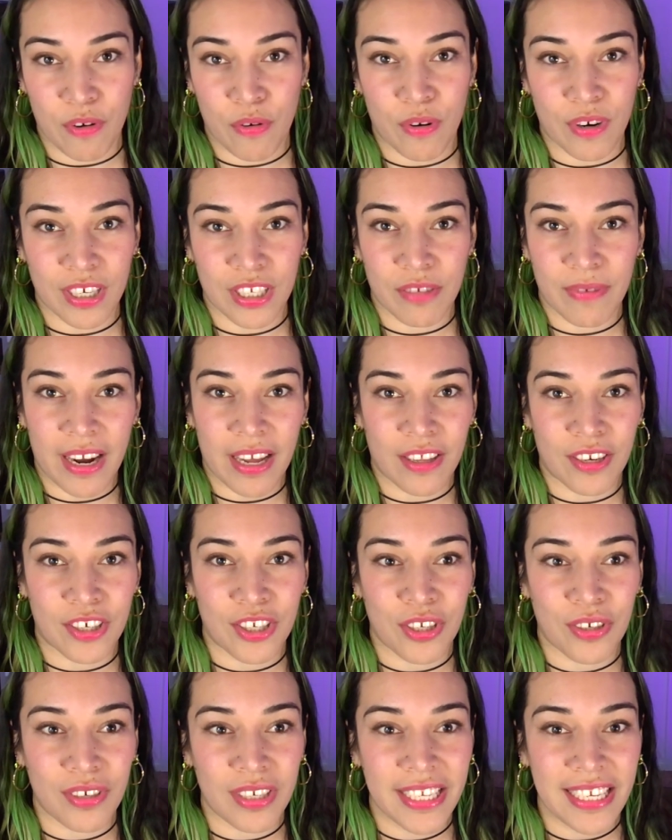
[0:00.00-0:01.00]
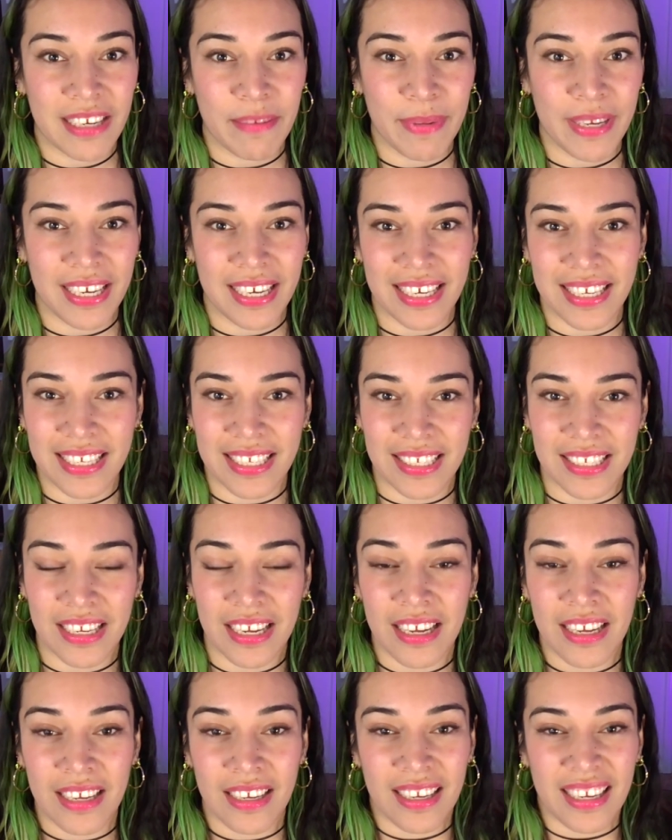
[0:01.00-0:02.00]
course rather 2D because
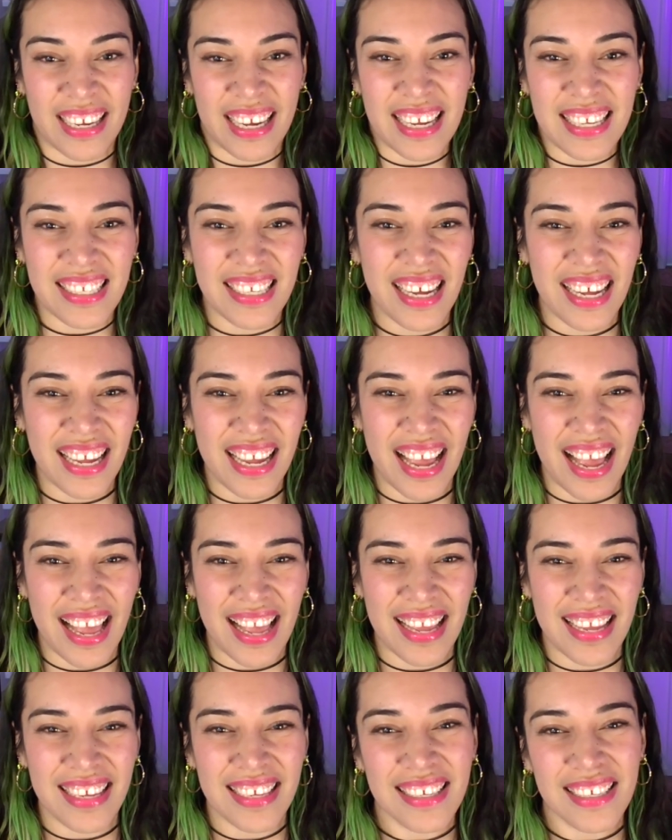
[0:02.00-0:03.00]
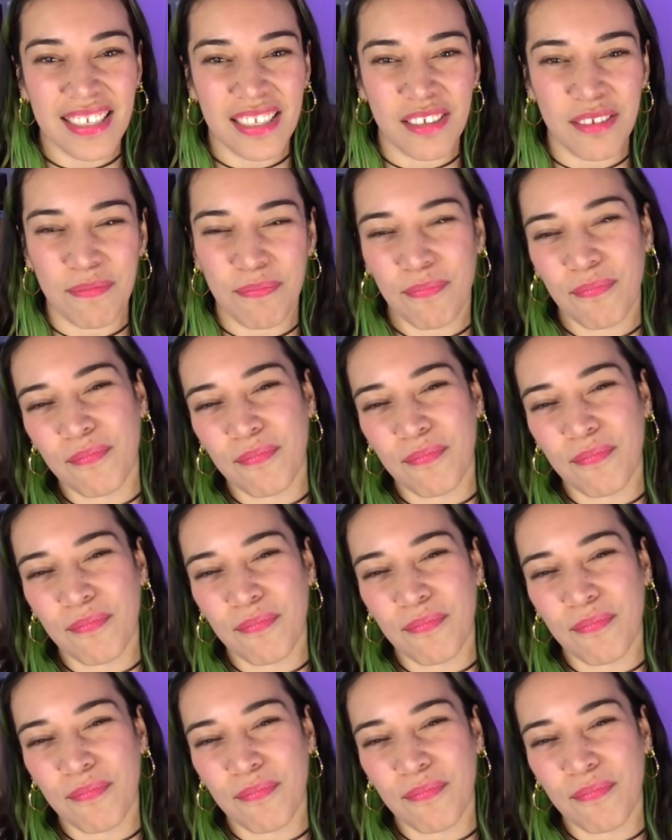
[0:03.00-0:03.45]
it's not as